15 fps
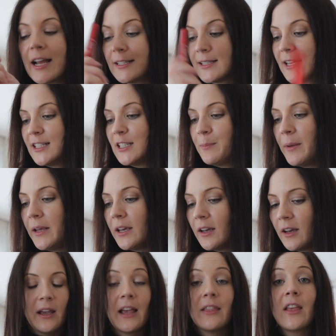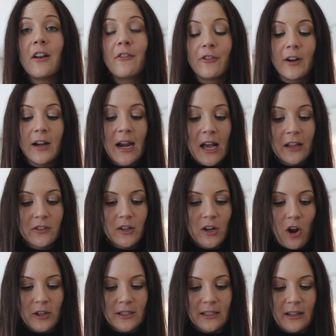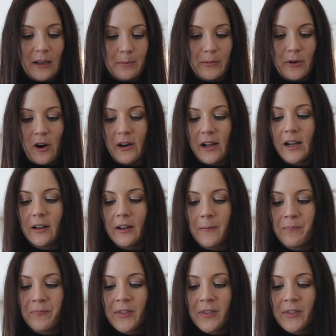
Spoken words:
as I speak. And then for another L'Occitane product,